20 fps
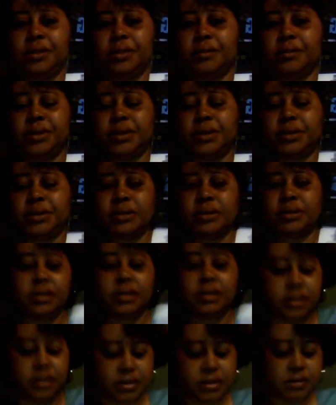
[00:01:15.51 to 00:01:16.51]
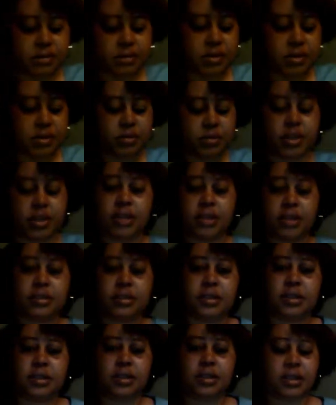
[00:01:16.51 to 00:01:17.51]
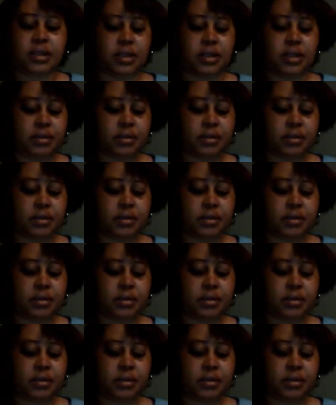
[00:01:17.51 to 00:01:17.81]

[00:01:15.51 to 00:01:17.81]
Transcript: which is a new magazine that I